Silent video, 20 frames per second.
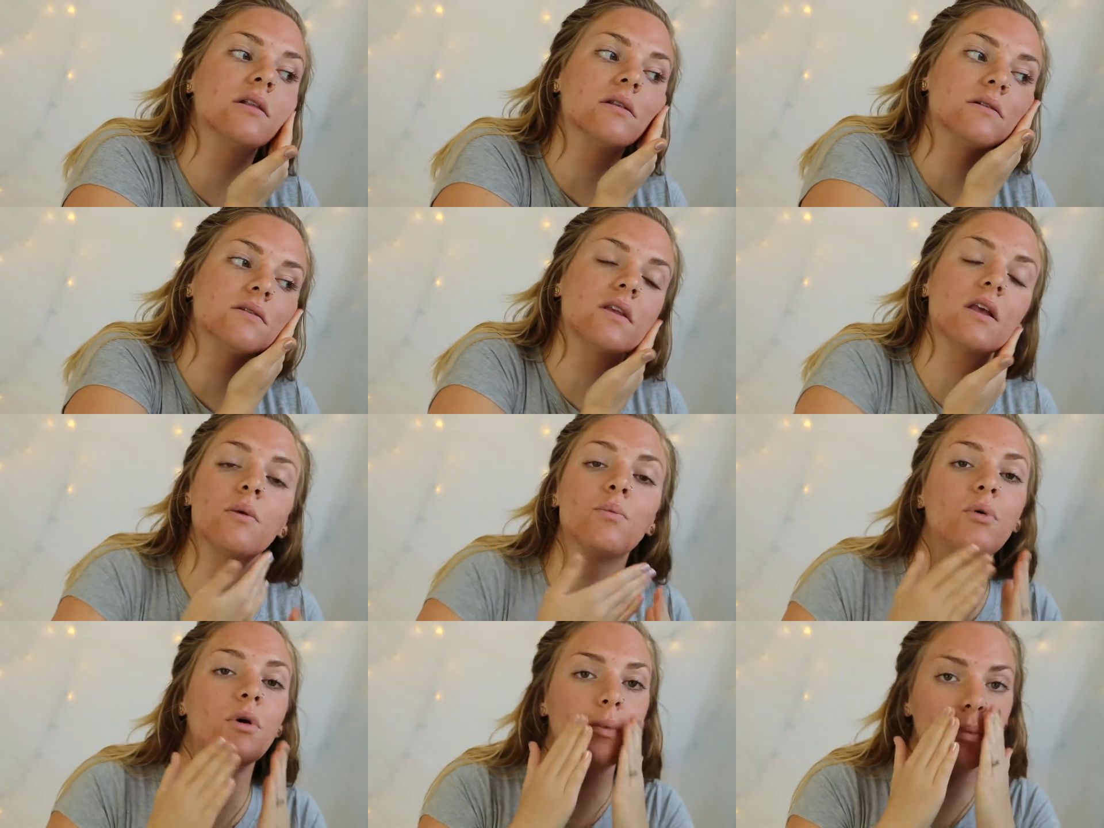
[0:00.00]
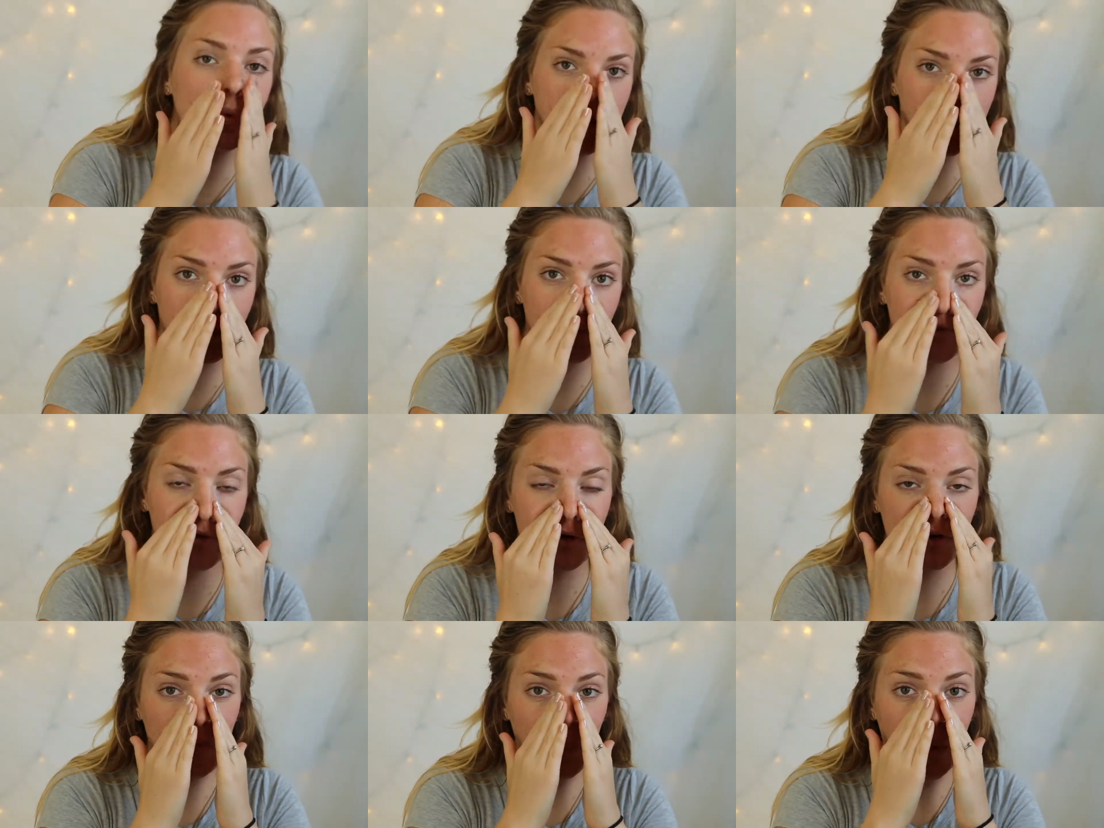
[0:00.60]
It looks like poop when you
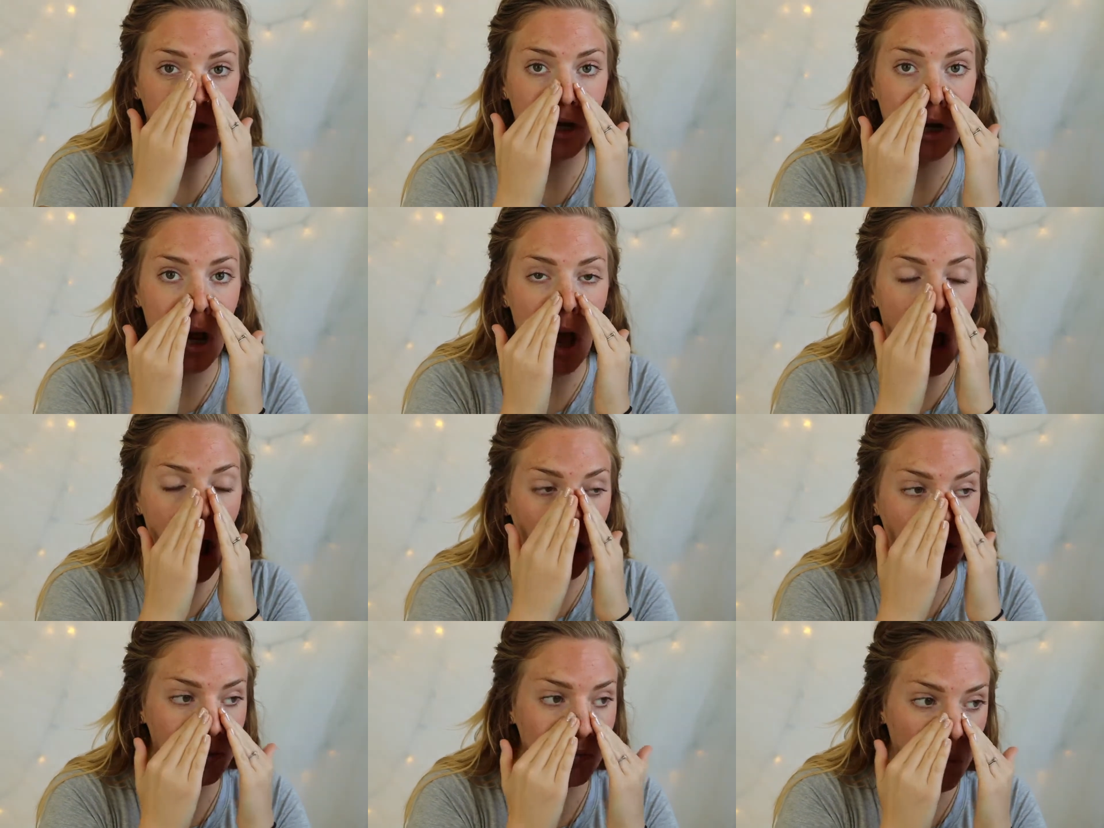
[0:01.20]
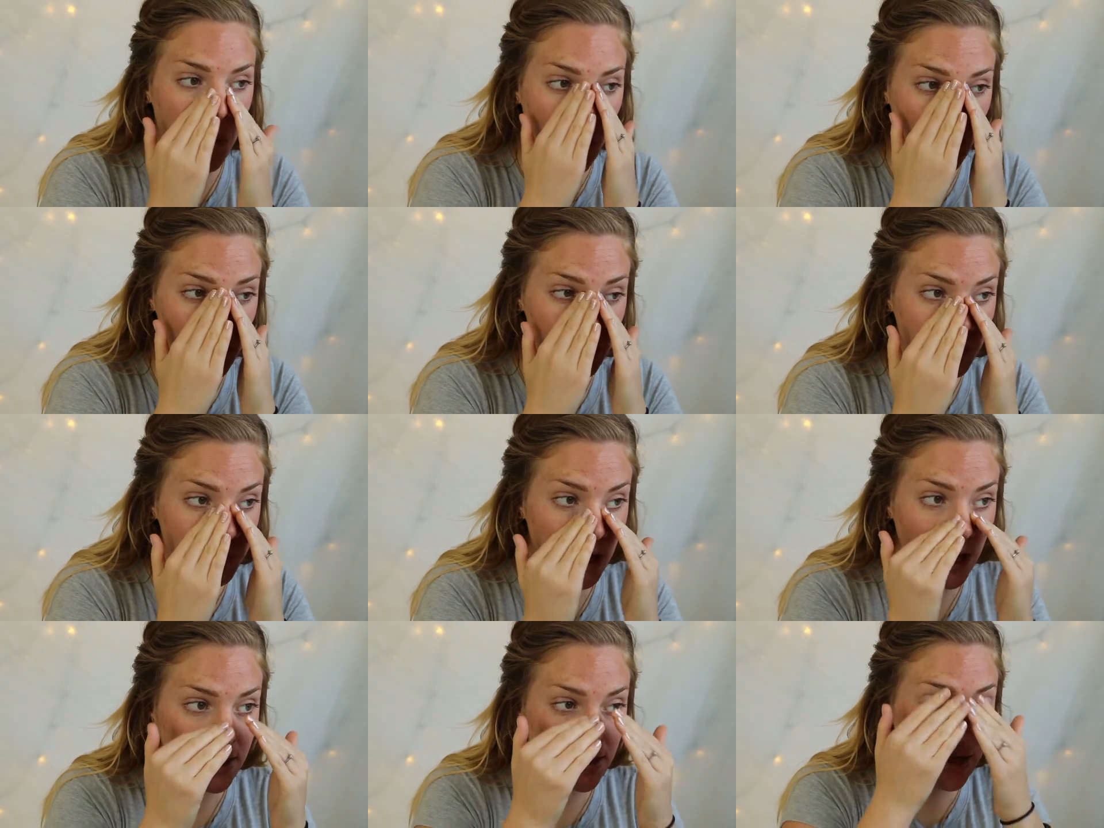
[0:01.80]
first put it on,
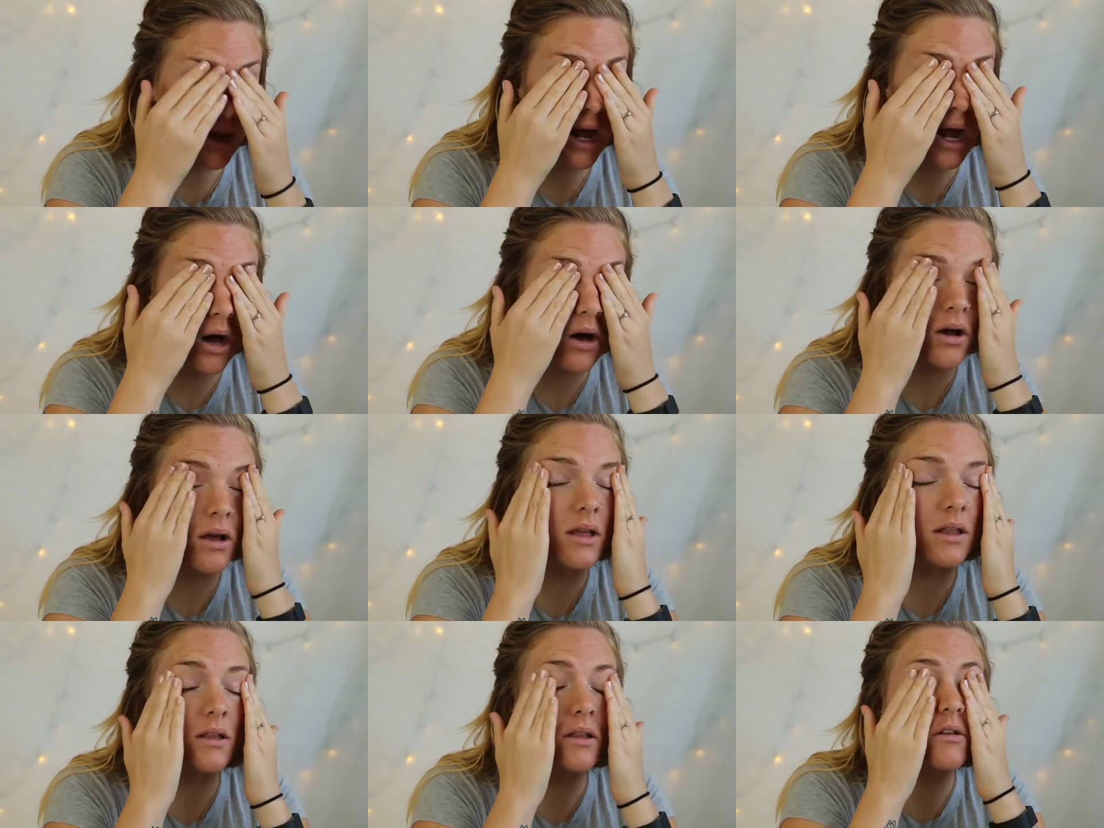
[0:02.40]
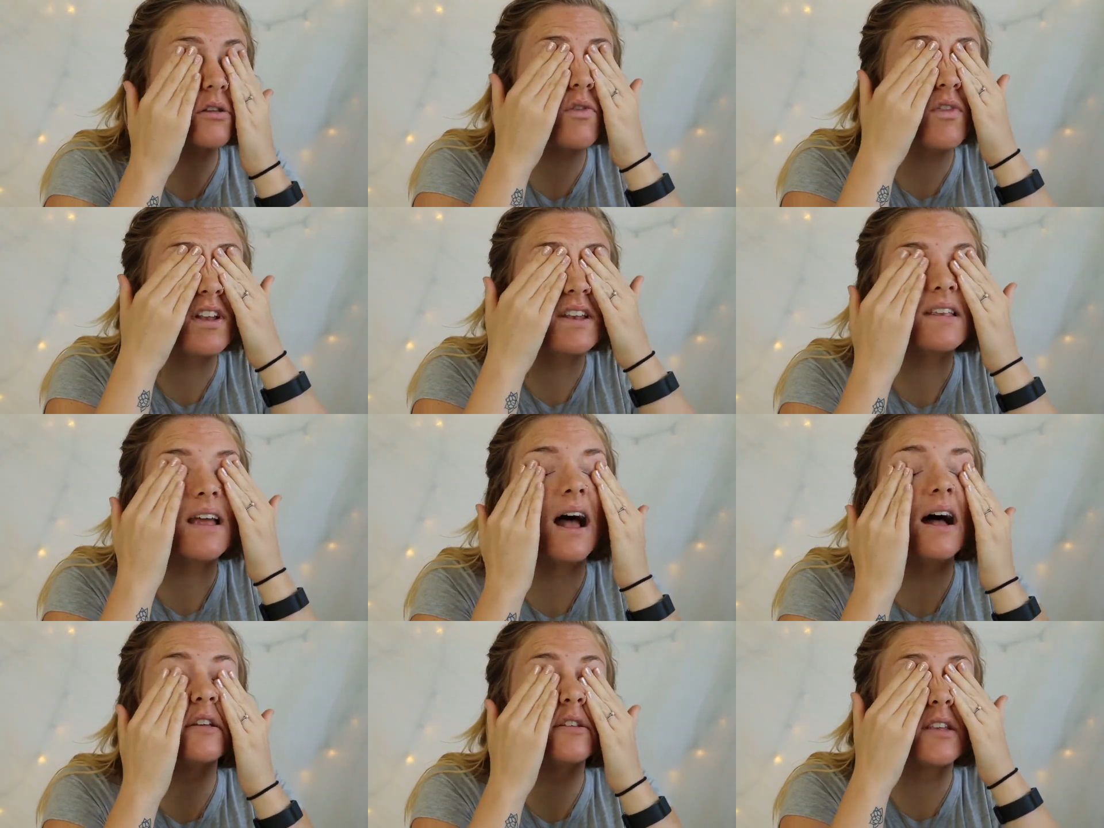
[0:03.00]
blend it out, it looks
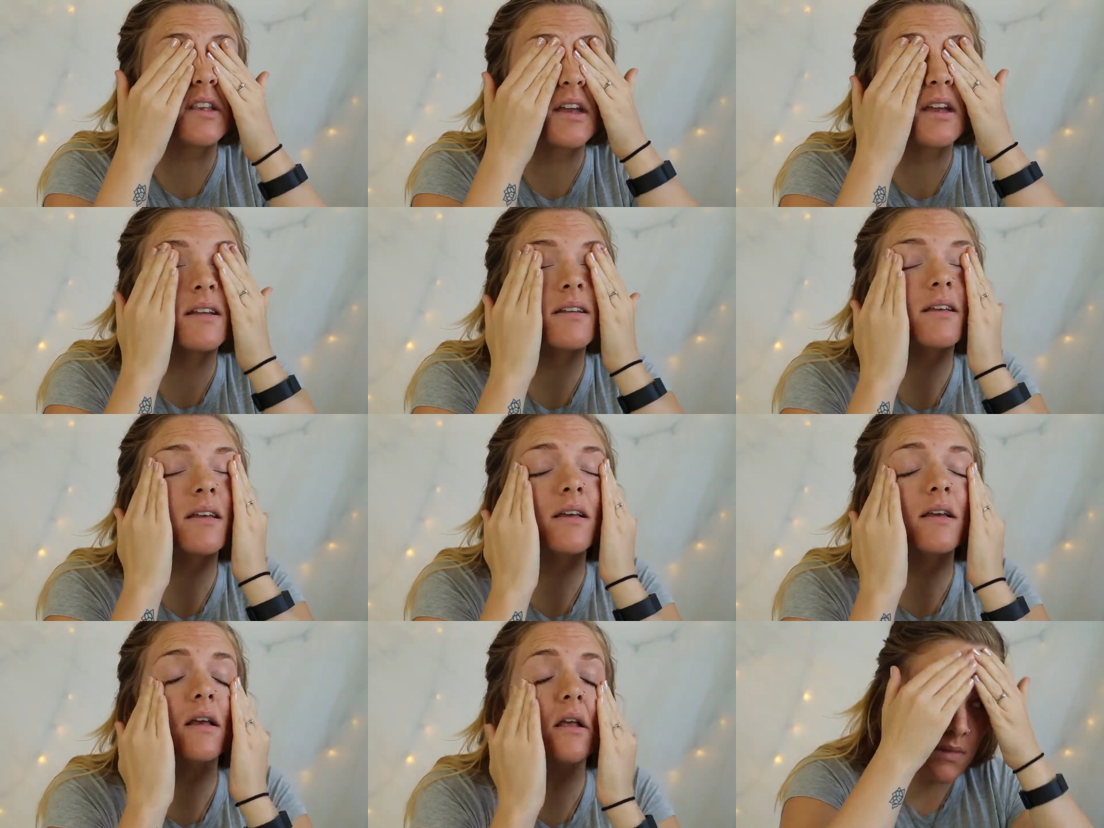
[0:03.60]
fantastic.